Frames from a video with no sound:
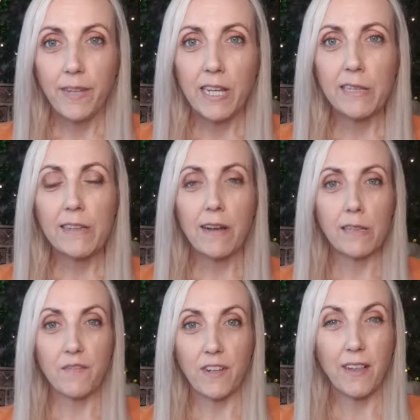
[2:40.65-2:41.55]
It
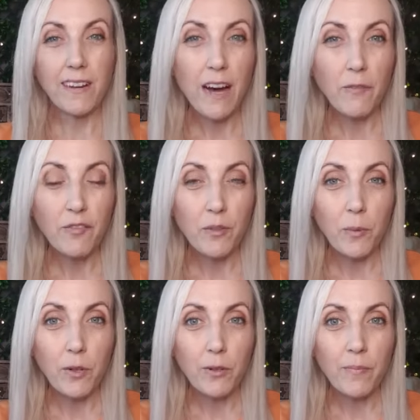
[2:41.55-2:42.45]
starts to feel
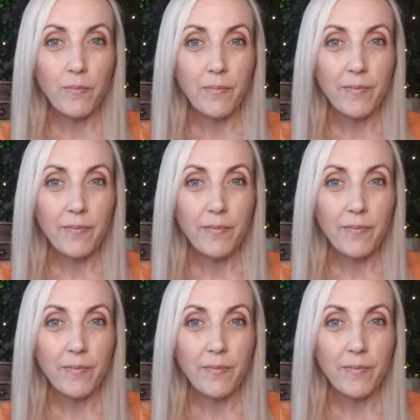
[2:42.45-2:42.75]
uncomfortable.